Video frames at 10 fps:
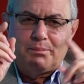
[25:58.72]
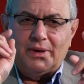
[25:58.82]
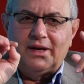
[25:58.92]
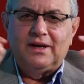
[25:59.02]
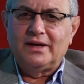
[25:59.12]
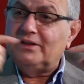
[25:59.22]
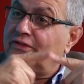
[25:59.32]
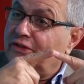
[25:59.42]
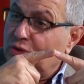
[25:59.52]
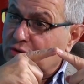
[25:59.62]
compare
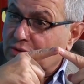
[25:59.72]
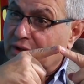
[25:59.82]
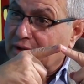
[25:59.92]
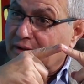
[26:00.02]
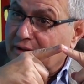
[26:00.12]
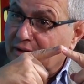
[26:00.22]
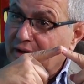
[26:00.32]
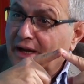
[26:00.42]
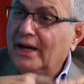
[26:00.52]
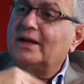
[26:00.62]
and fuse together
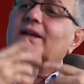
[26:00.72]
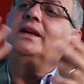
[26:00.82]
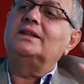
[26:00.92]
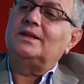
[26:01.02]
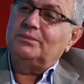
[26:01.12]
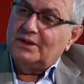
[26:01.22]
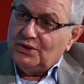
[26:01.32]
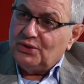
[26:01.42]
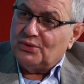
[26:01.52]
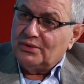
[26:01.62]
and create
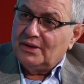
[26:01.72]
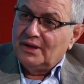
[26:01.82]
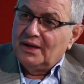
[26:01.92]
something new.